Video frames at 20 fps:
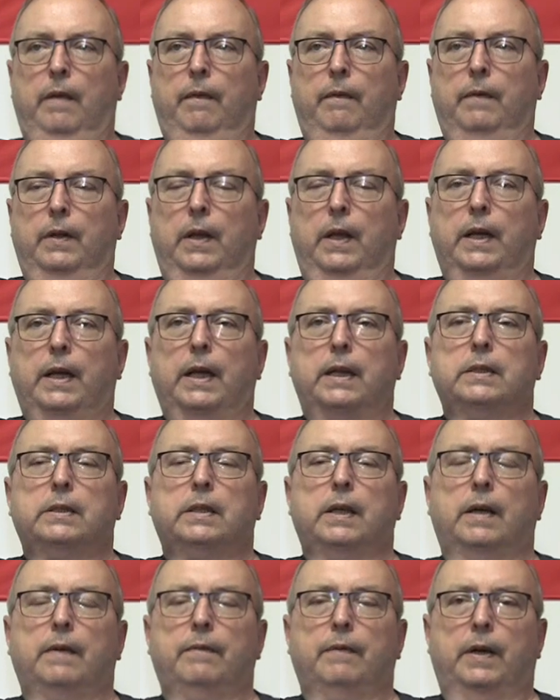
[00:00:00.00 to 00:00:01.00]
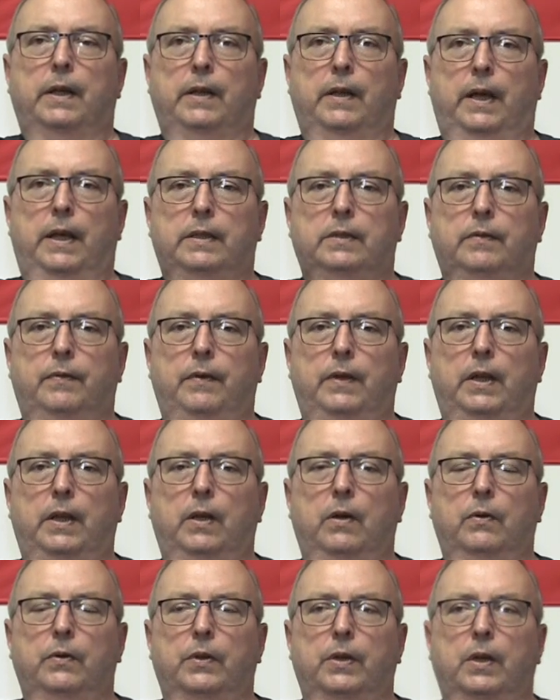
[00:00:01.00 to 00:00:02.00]
but like I said in my last
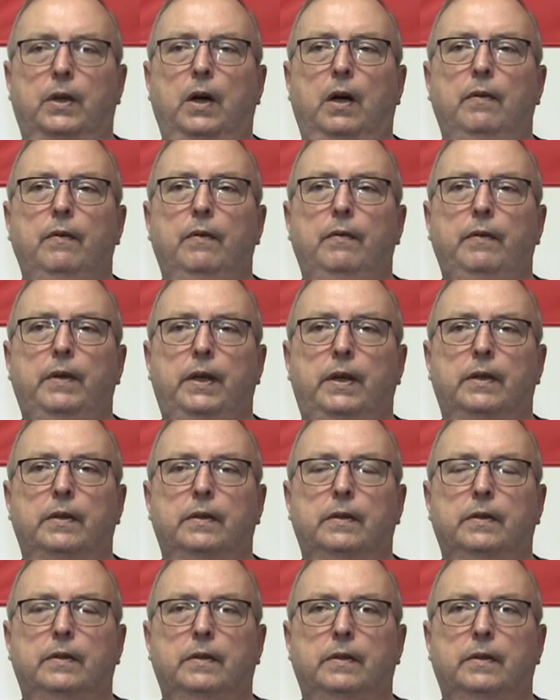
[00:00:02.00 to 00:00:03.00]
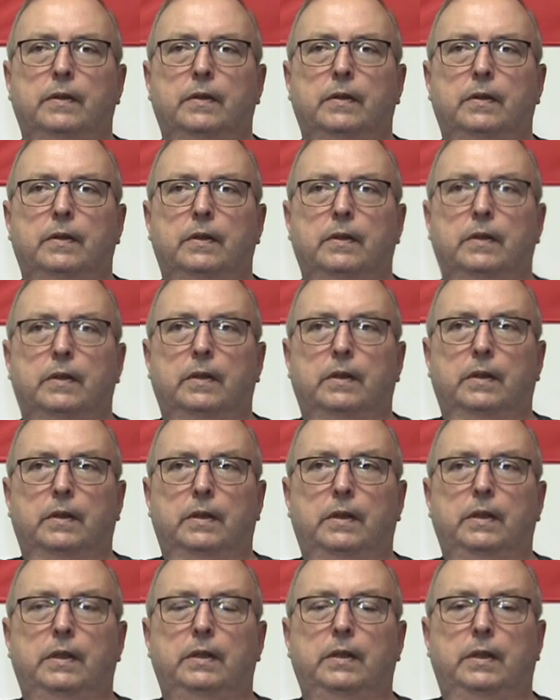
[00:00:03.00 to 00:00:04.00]
video, the government
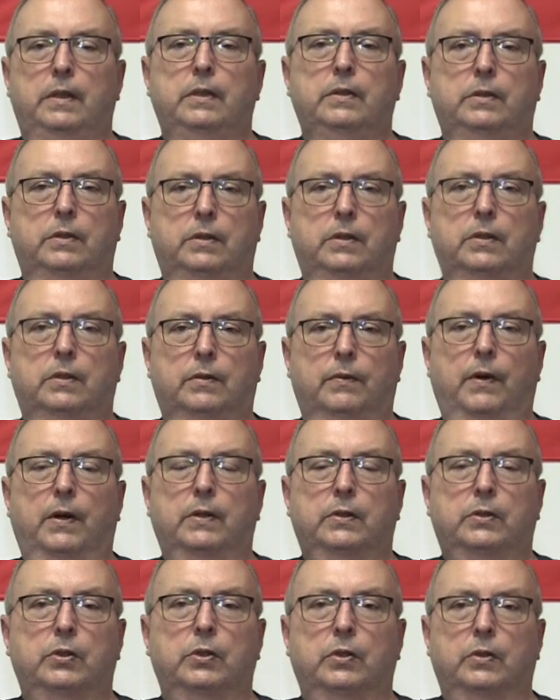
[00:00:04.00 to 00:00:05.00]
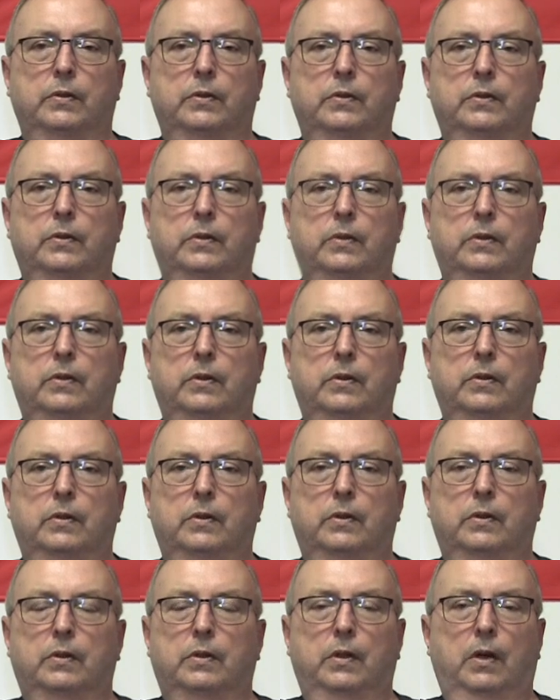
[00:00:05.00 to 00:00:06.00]
is dysfunctional.
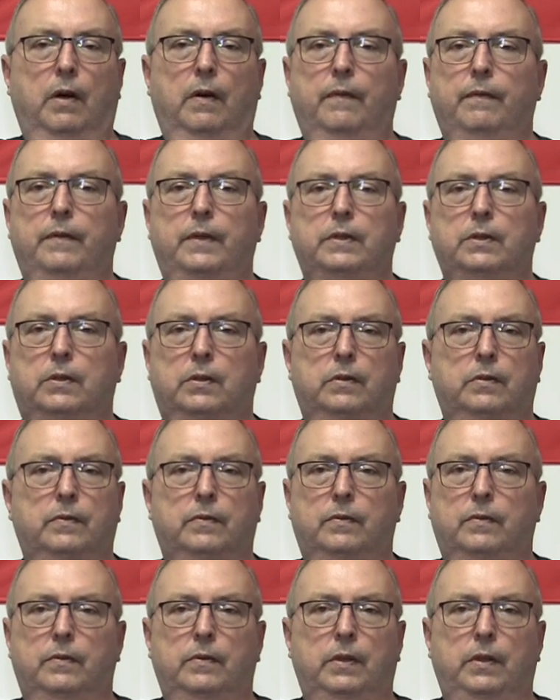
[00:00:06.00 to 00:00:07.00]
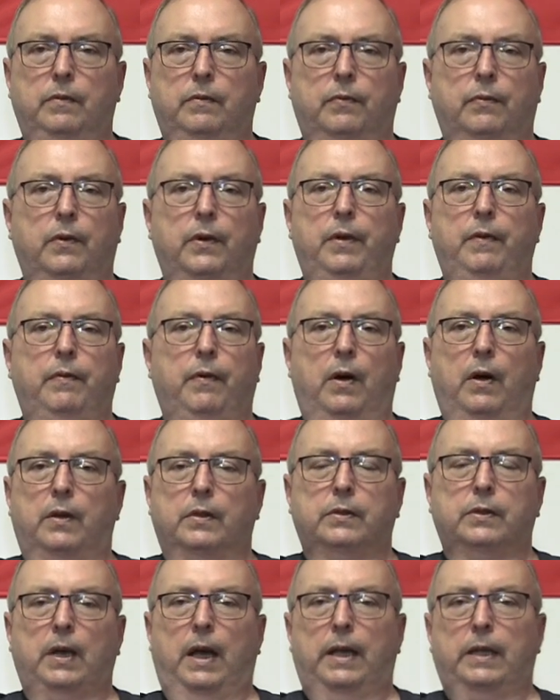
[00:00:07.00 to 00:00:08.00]
The government's in free fall.
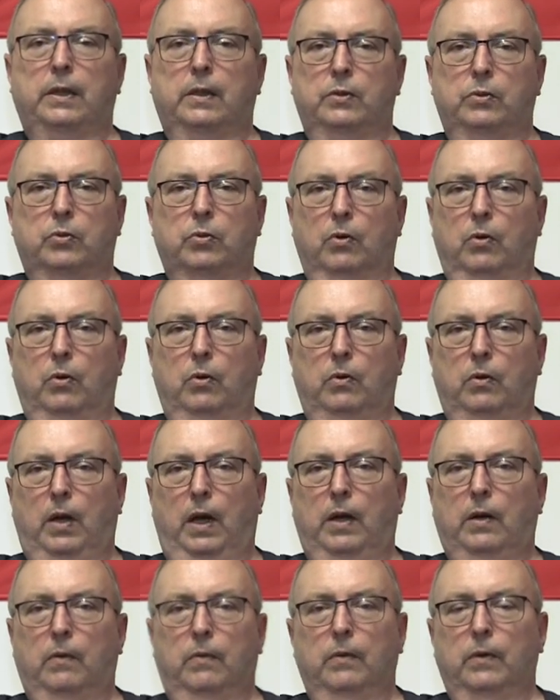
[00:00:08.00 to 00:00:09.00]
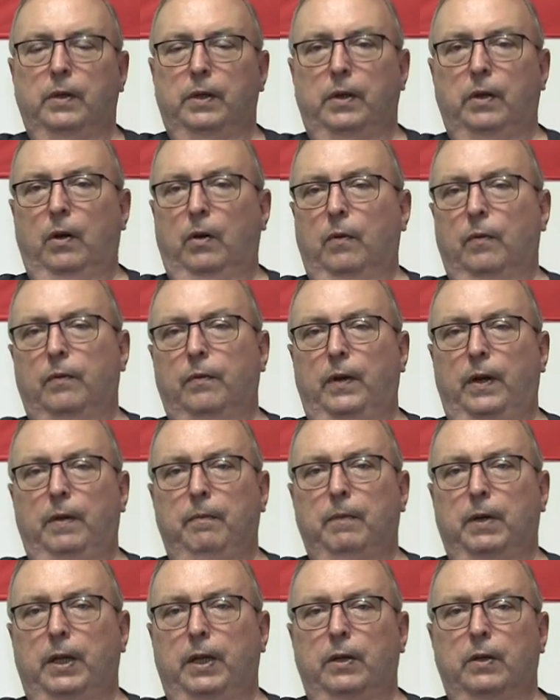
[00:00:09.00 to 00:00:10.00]
It's out of control. I don't really know if
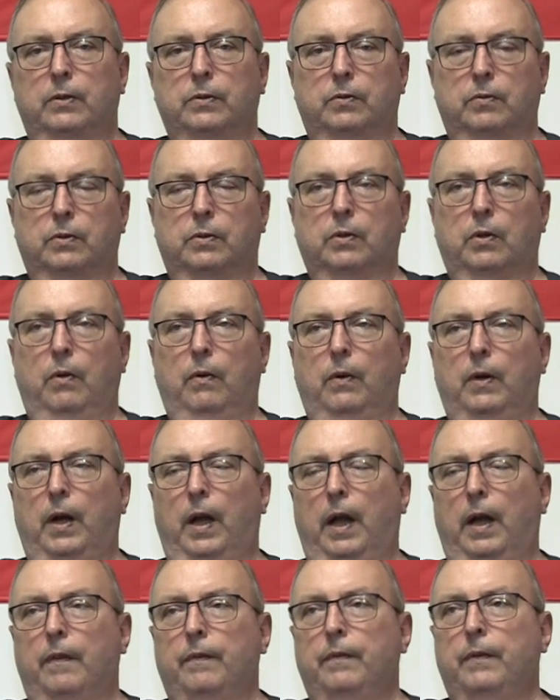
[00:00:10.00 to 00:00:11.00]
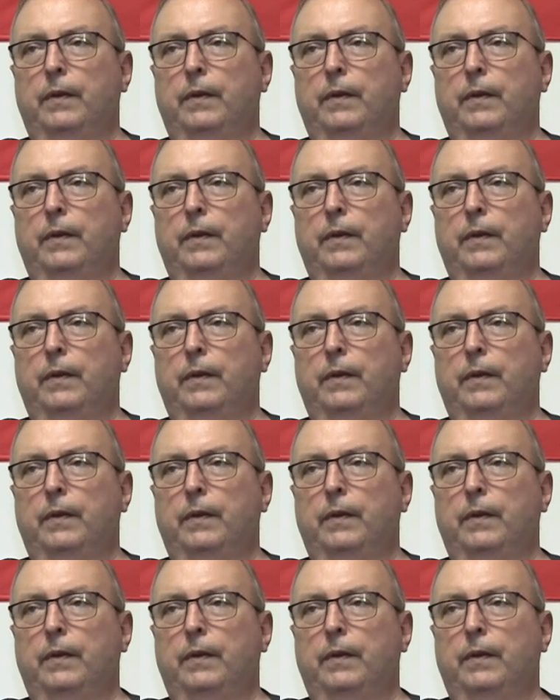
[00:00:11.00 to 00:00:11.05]
anybody knows what's going on.